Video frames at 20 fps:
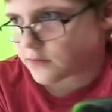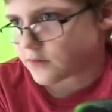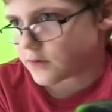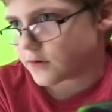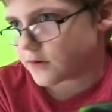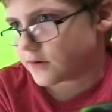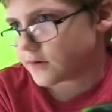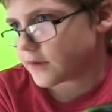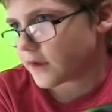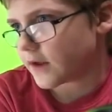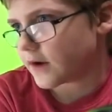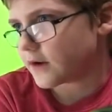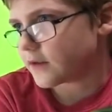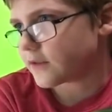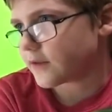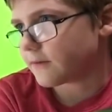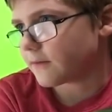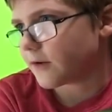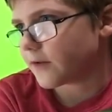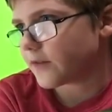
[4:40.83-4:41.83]
Shouldn't say
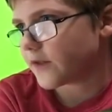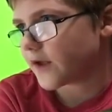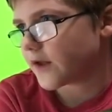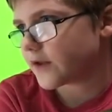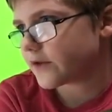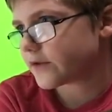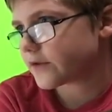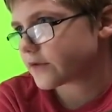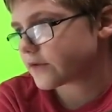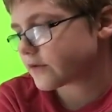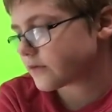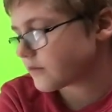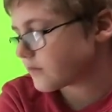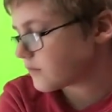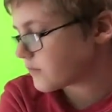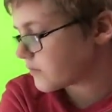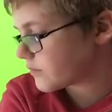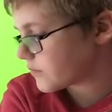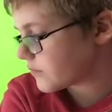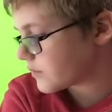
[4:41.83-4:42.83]
anything about that. It's
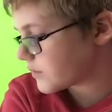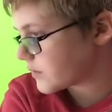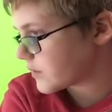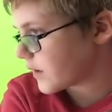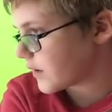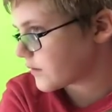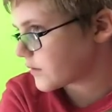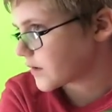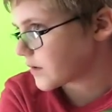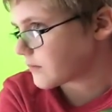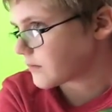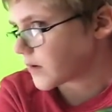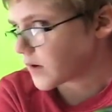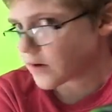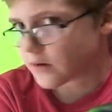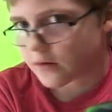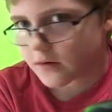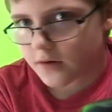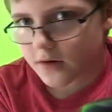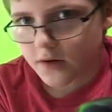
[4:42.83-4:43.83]
nothing
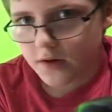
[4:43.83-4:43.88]
big.